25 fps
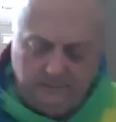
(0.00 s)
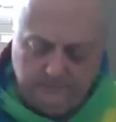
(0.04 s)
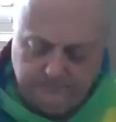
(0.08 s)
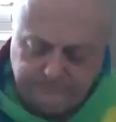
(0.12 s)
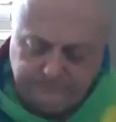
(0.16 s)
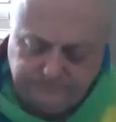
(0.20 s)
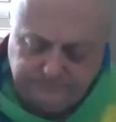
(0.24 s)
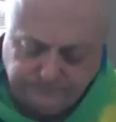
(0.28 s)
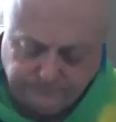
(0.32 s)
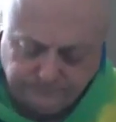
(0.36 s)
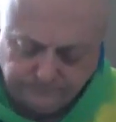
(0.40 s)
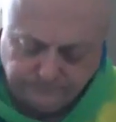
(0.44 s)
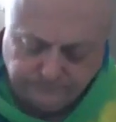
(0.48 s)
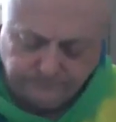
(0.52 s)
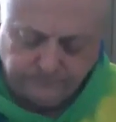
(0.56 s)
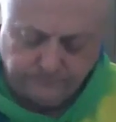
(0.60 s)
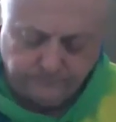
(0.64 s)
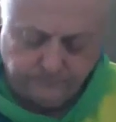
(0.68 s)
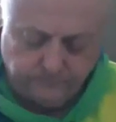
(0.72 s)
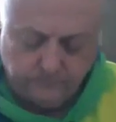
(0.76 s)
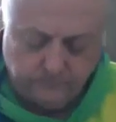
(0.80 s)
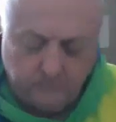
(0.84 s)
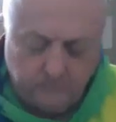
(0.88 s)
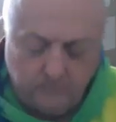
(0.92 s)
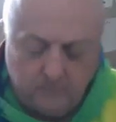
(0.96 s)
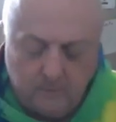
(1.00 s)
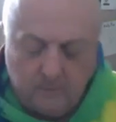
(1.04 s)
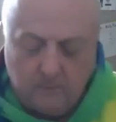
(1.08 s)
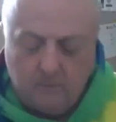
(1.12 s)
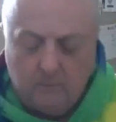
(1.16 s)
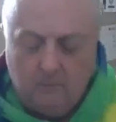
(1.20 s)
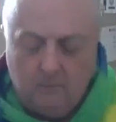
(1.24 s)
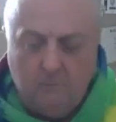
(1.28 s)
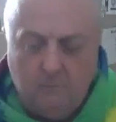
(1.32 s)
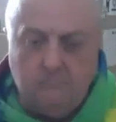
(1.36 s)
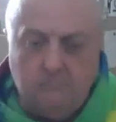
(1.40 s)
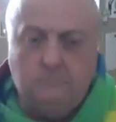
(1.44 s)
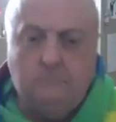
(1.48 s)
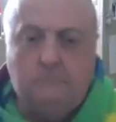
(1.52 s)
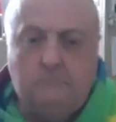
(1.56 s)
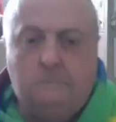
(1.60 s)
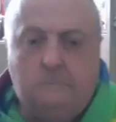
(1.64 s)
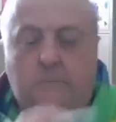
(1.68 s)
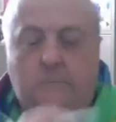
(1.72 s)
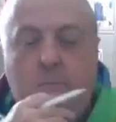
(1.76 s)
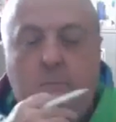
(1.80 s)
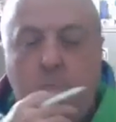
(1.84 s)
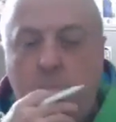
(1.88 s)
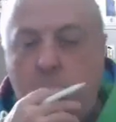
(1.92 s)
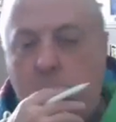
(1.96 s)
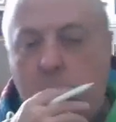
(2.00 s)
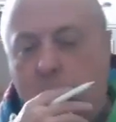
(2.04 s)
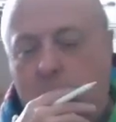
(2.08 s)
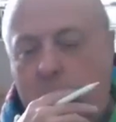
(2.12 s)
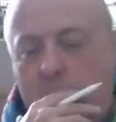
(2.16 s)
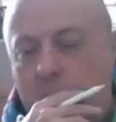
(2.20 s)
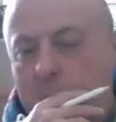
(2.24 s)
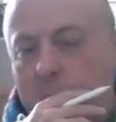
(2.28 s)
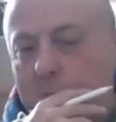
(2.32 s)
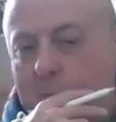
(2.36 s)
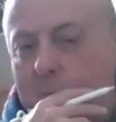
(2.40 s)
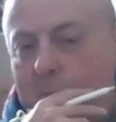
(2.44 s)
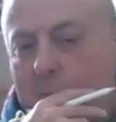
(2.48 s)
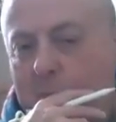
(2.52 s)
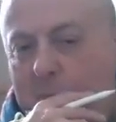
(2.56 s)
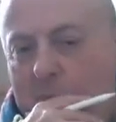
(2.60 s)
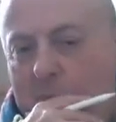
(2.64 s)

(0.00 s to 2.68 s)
So if I'm contributing, and I